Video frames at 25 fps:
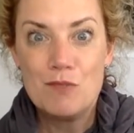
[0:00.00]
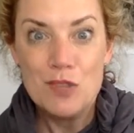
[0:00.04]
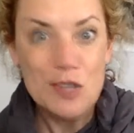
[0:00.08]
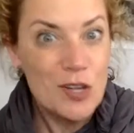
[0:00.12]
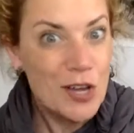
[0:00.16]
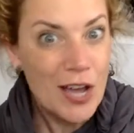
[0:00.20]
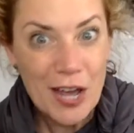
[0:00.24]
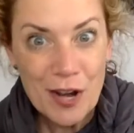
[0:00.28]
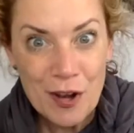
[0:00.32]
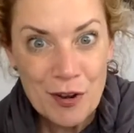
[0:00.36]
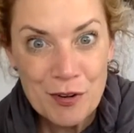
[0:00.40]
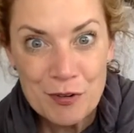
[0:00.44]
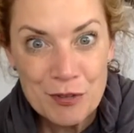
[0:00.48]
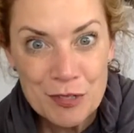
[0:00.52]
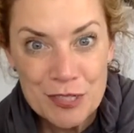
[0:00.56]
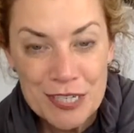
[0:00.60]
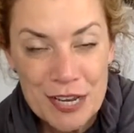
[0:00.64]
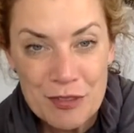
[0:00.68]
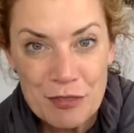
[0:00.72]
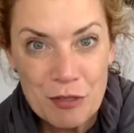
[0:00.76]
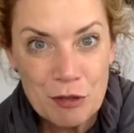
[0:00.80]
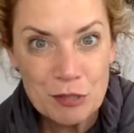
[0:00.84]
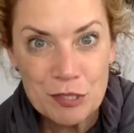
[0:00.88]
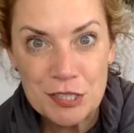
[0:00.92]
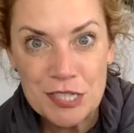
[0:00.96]
you got to
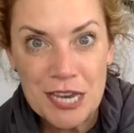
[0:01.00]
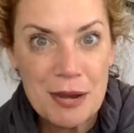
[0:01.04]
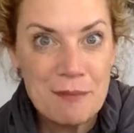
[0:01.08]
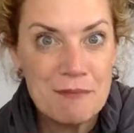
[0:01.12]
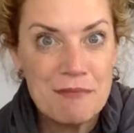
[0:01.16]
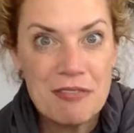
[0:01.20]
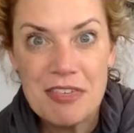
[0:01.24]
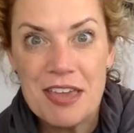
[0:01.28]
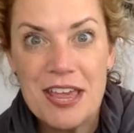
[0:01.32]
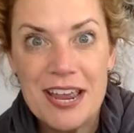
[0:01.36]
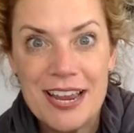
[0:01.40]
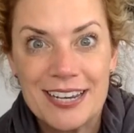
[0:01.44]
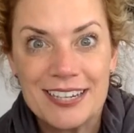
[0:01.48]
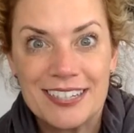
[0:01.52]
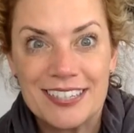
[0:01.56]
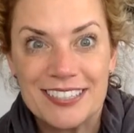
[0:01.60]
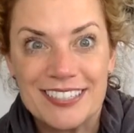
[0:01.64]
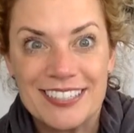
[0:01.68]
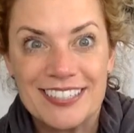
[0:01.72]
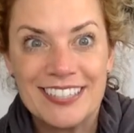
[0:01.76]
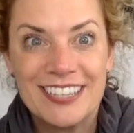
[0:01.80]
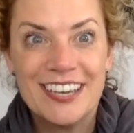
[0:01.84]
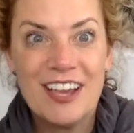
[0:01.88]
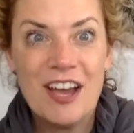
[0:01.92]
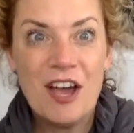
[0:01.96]
understand those same
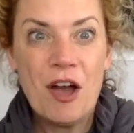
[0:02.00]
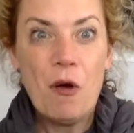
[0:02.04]
things.